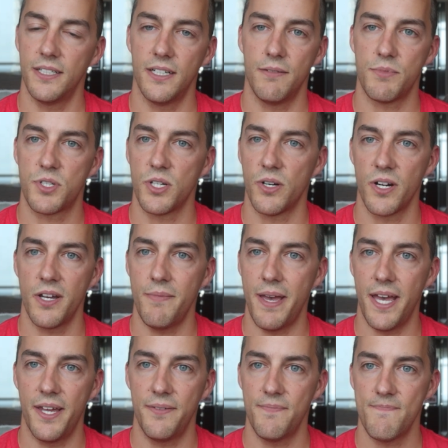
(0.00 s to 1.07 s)
I'm sorry,
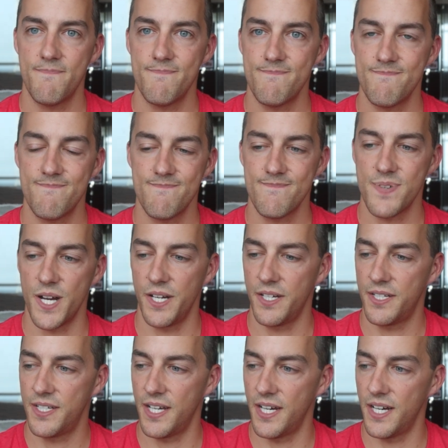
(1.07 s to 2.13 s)
man, but
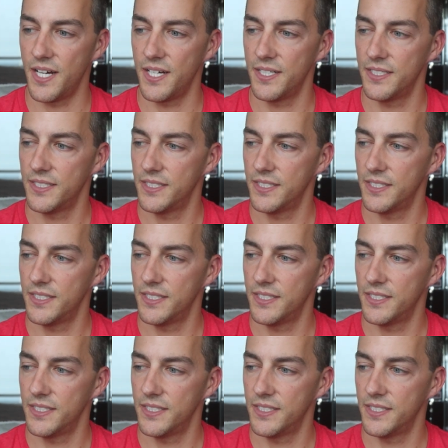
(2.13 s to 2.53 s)
uh,